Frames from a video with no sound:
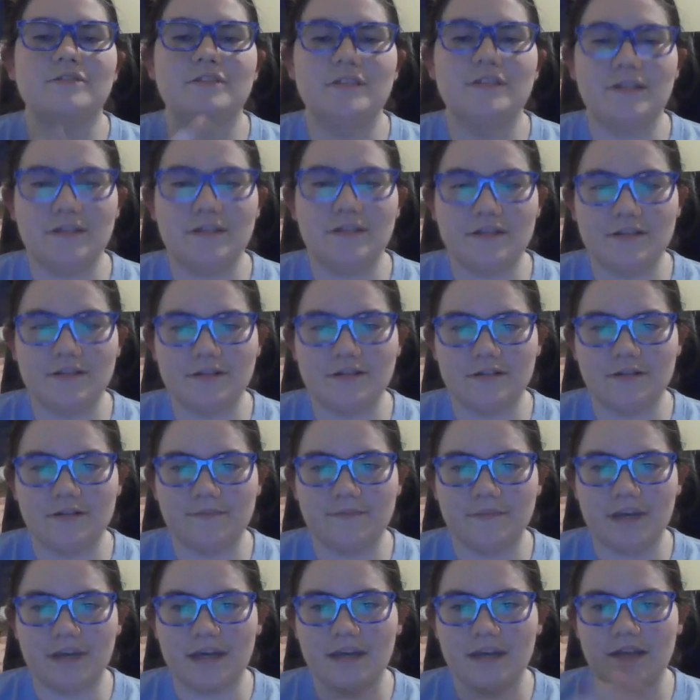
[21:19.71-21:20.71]
Sinister,
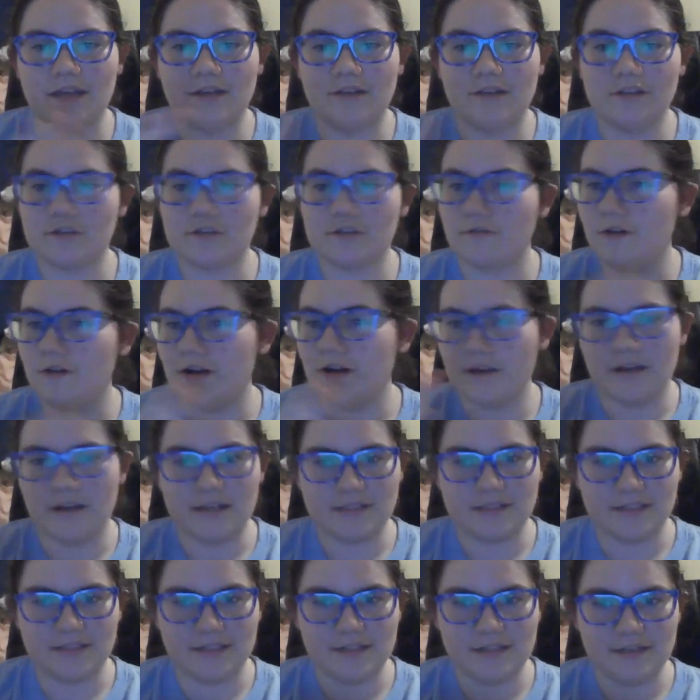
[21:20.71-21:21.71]
and the squad
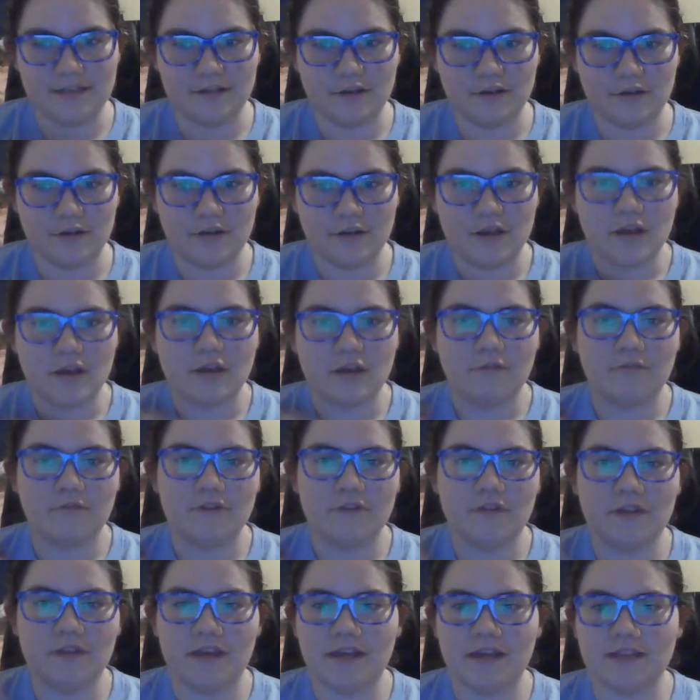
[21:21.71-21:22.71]
has to deal
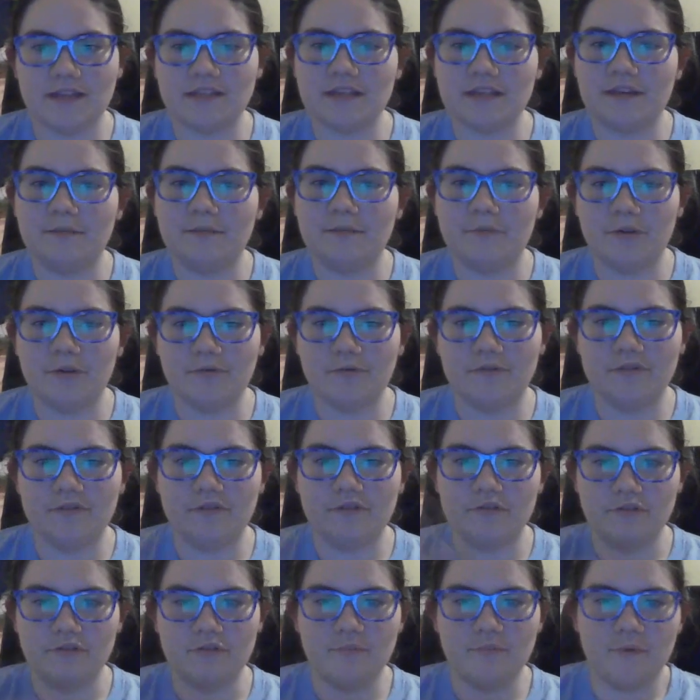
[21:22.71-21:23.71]
with the anti-mutant
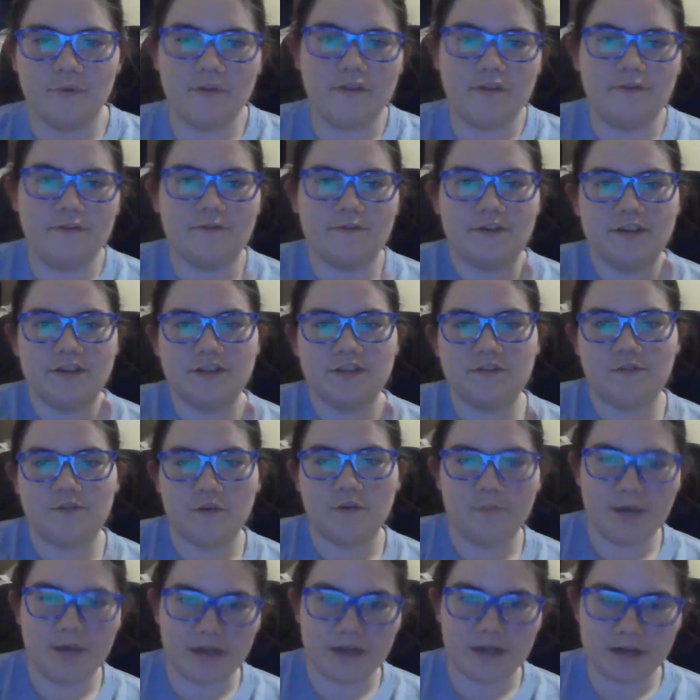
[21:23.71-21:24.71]
group, the Friends of
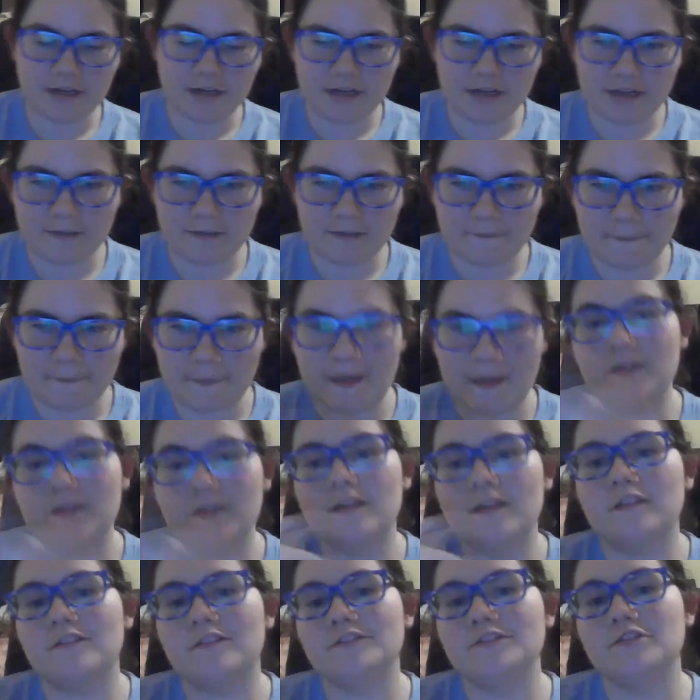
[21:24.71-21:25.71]
Humanity, and
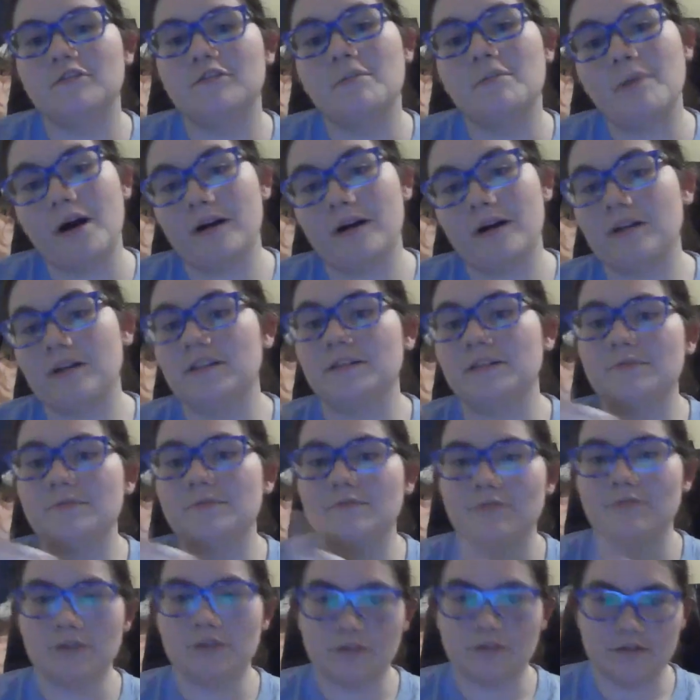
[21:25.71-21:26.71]
then also Apocalypse
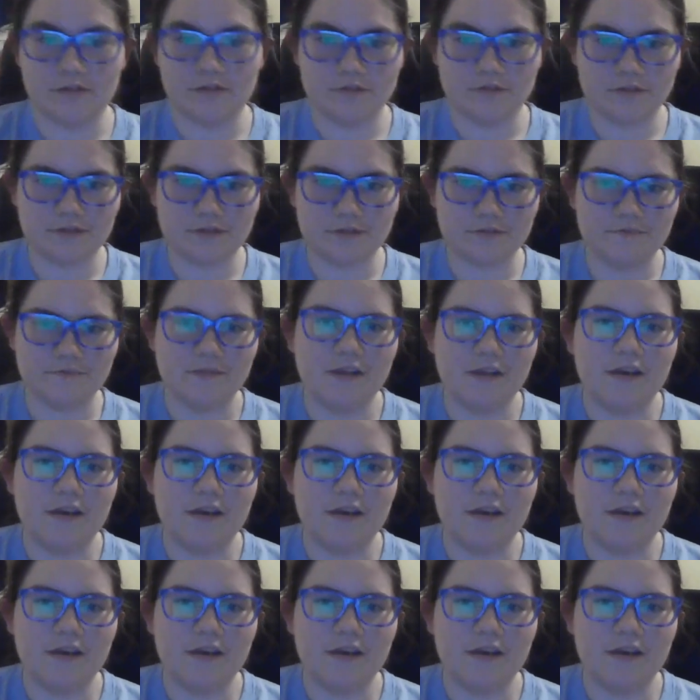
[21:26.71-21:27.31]
returns.